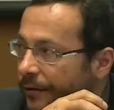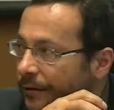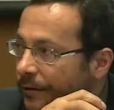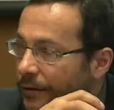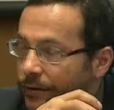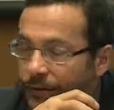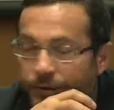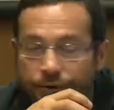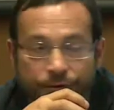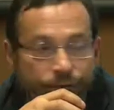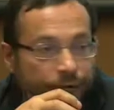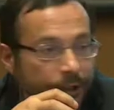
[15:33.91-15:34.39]

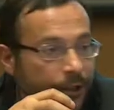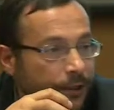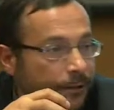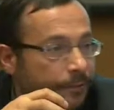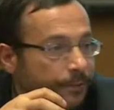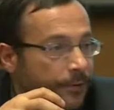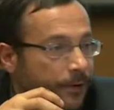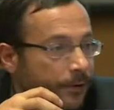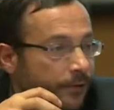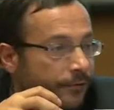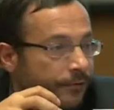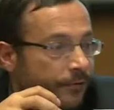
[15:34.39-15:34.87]
the strict
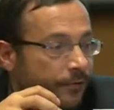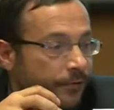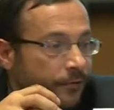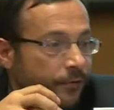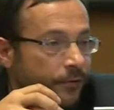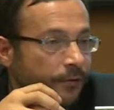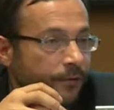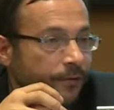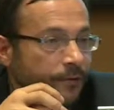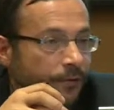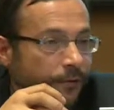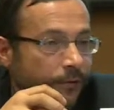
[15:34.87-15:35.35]

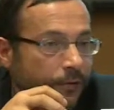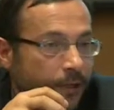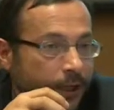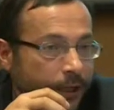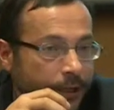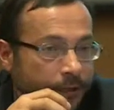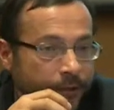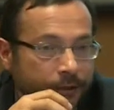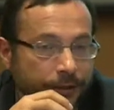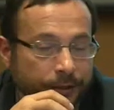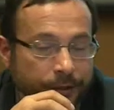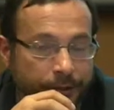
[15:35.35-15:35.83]
purview of the
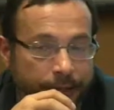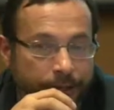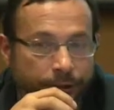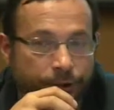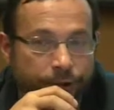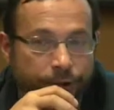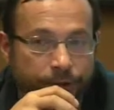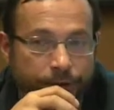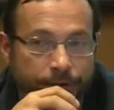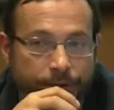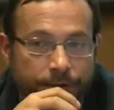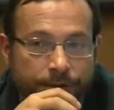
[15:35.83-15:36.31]
United
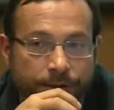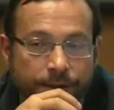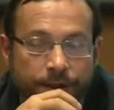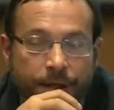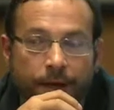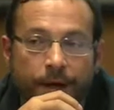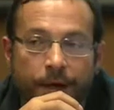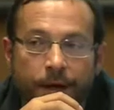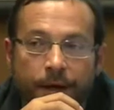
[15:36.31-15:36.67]
Nations,